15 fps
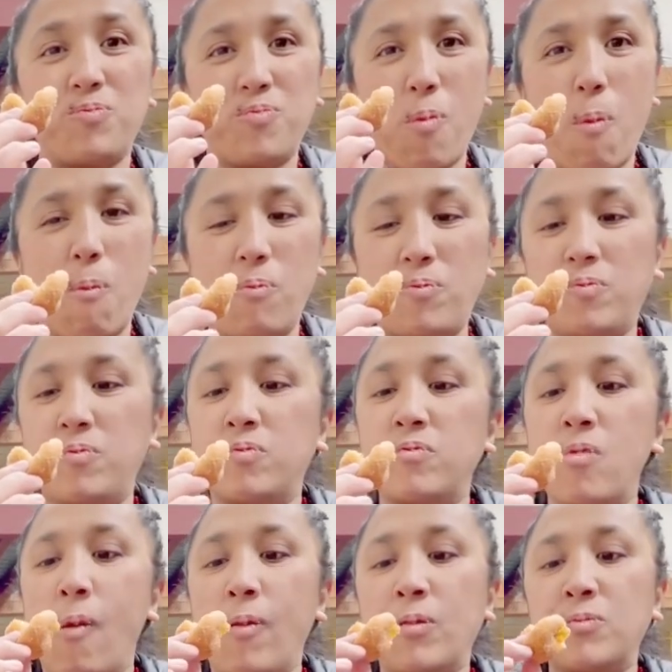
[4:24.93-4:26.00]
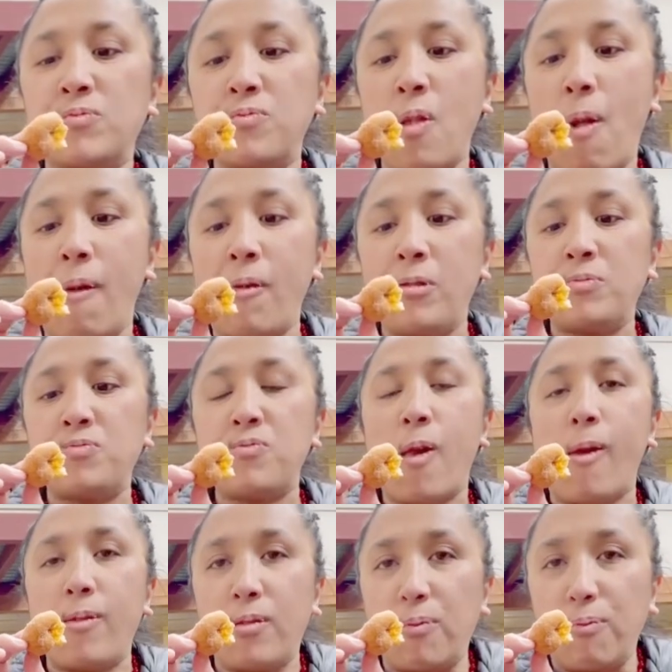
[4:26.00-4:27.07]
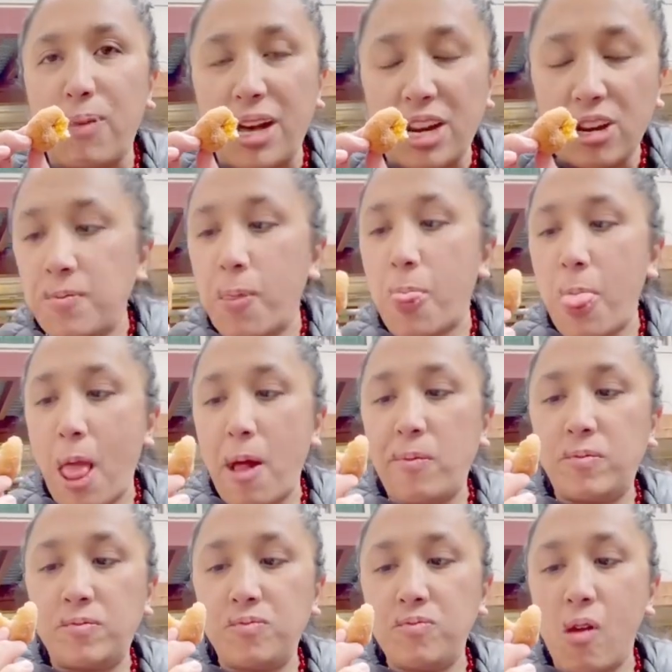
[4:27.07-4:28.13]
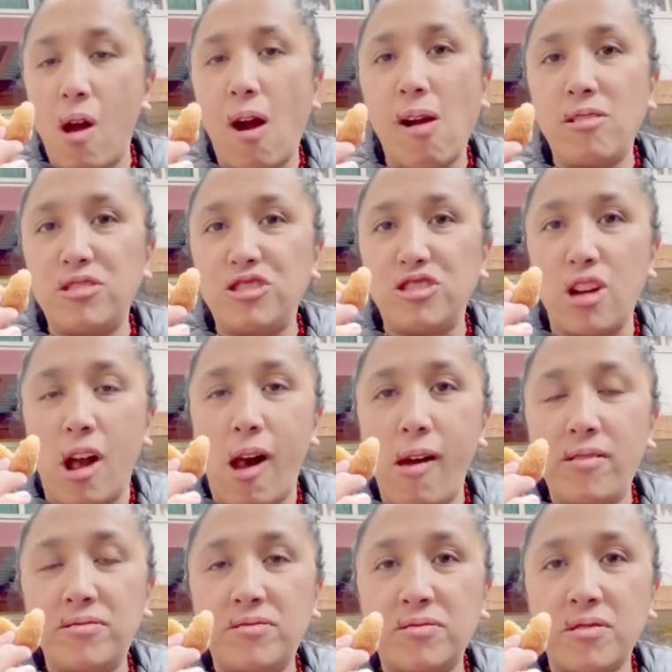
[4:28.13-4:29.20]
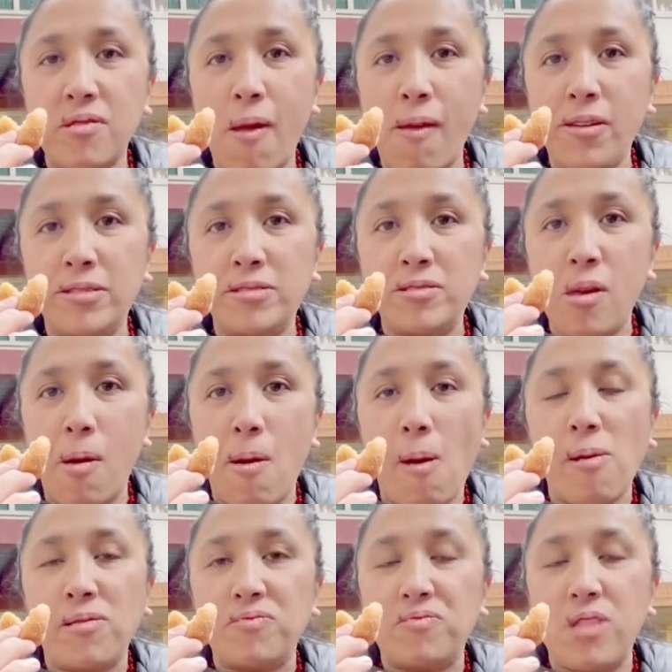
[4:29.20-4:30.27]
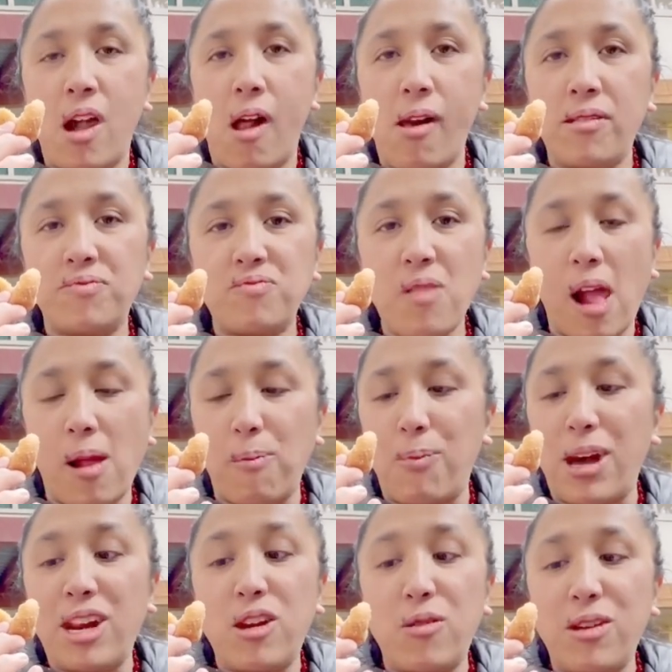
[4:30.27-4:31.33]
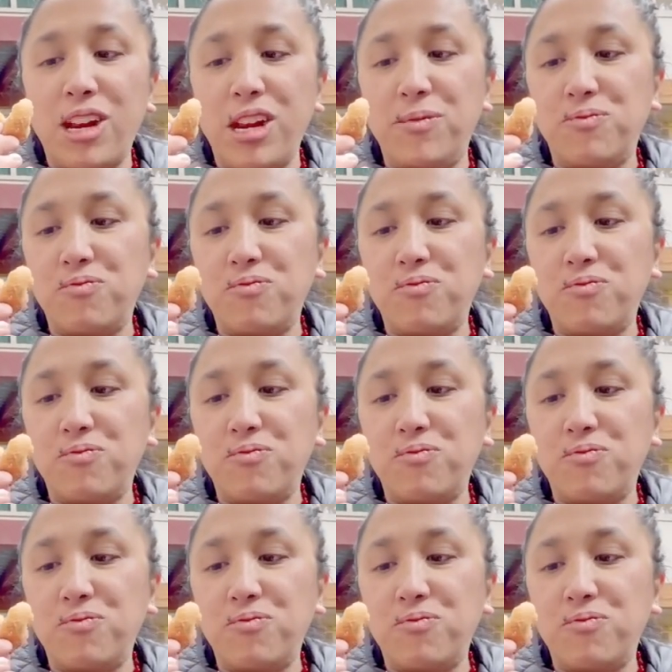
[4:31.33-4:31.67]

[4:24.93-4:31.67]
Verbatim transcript: to give you guys my own version of a donut tour, and this time we will be doing it in Tacoma.